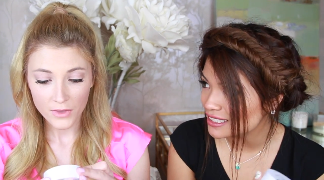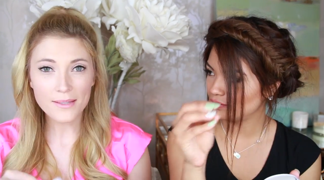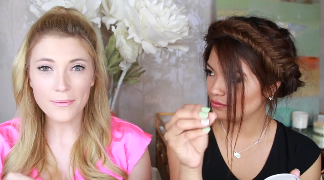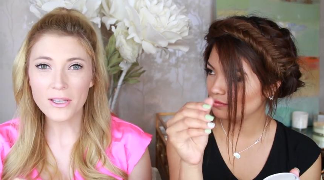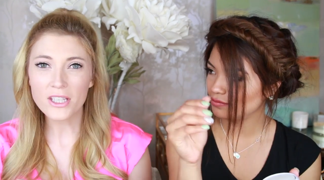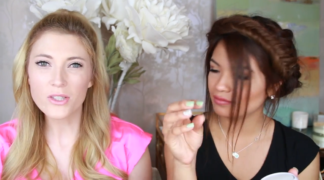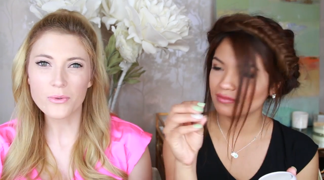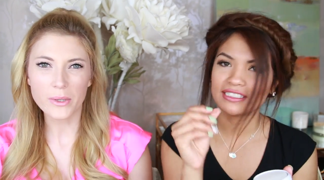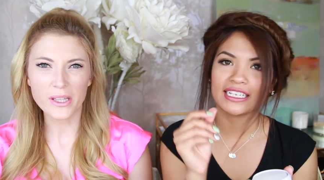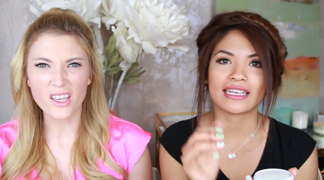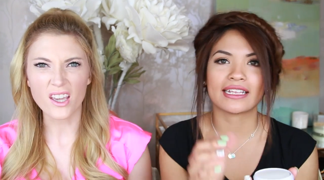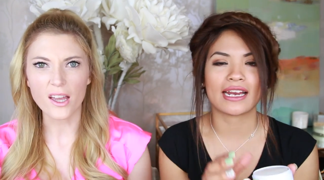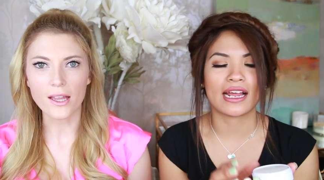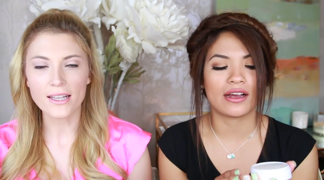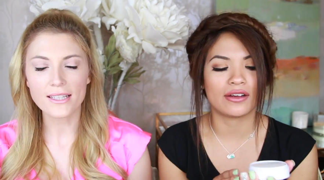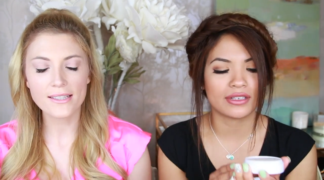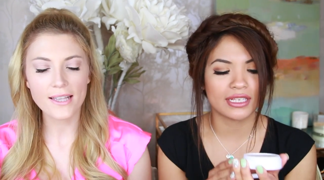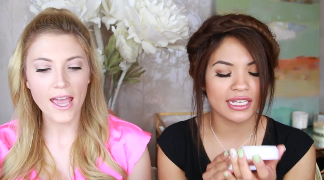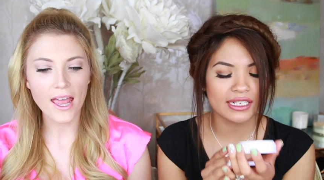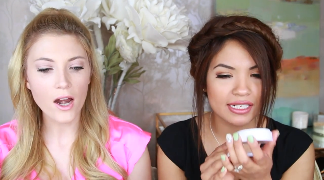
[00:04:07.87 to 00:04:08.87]
Speaker 1: It smells really yeah,
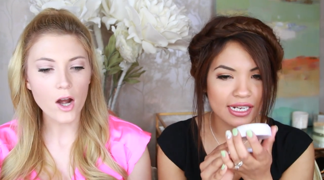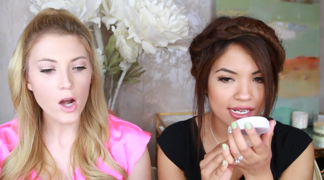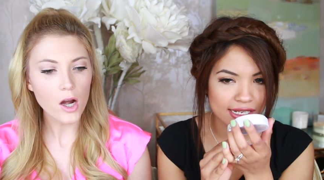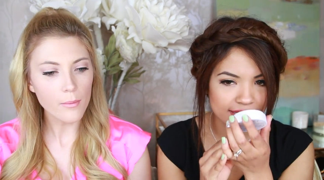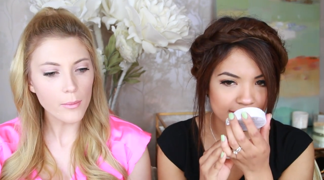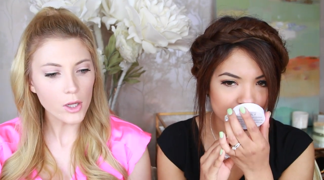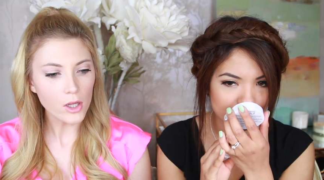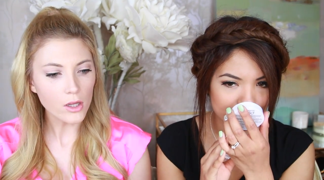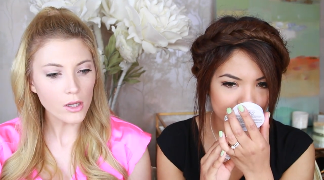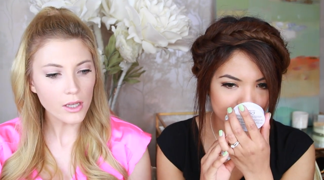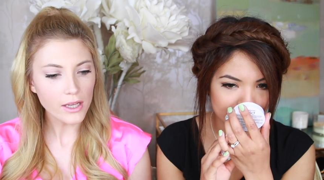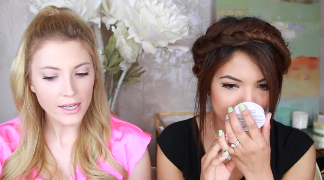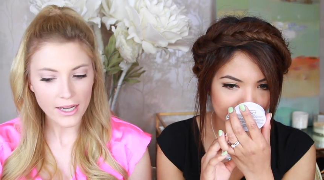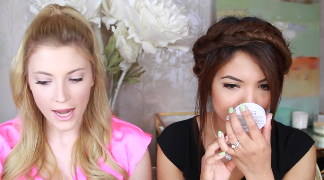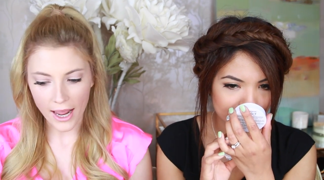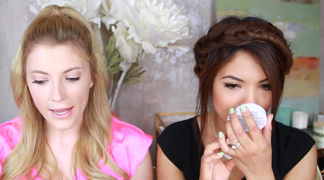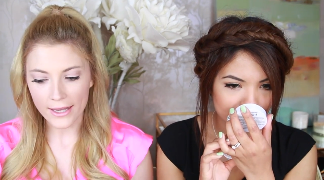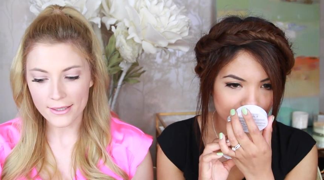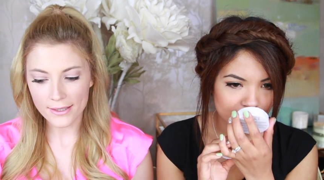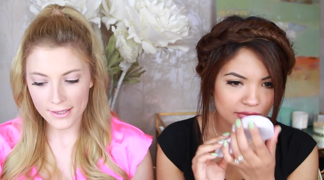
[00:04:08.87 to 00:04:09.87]
good. It's kind it of does. herbal and
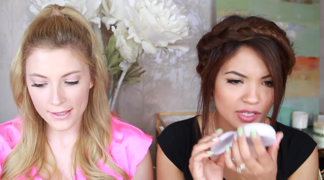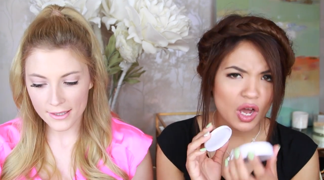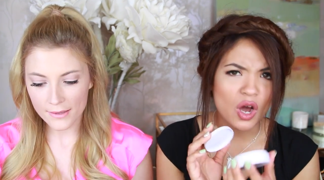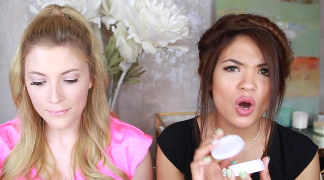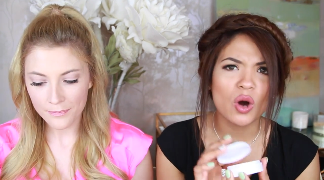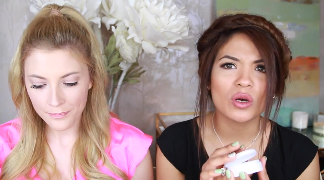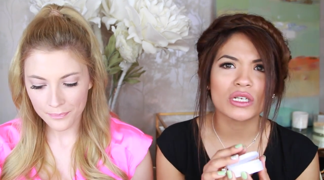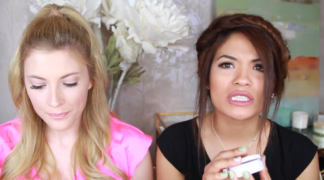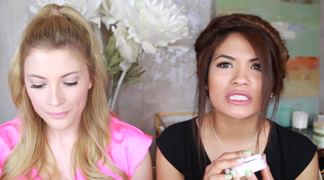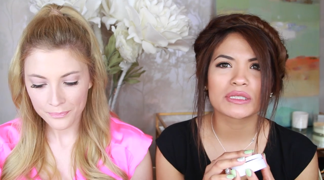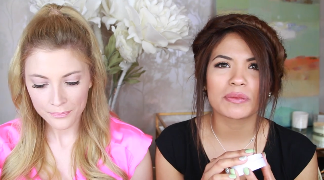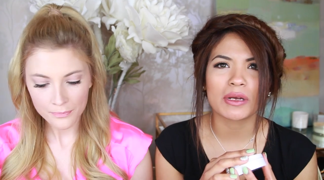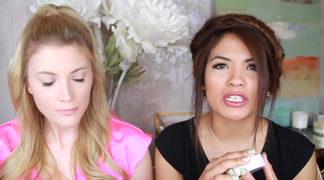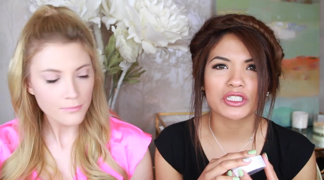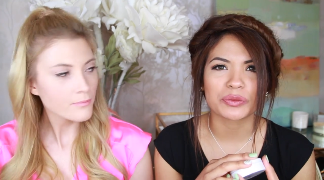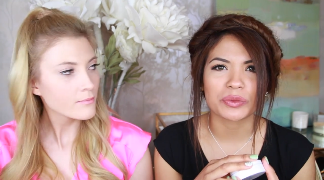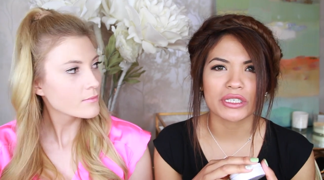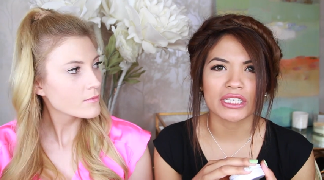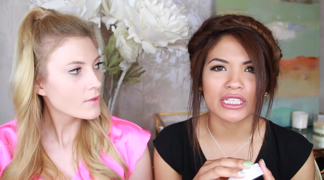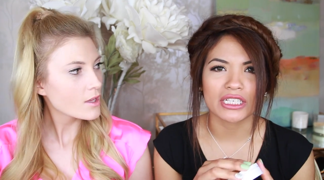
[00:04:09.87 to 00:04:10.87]
nice. Oh, it
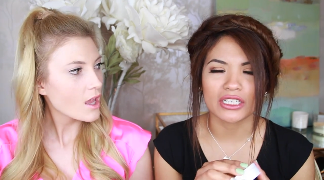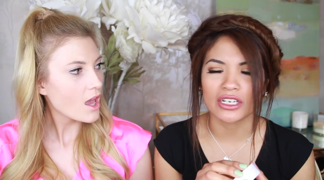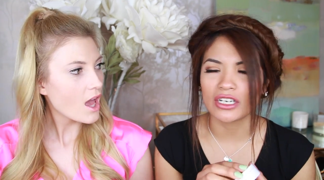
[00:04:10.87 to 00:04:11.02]
smells really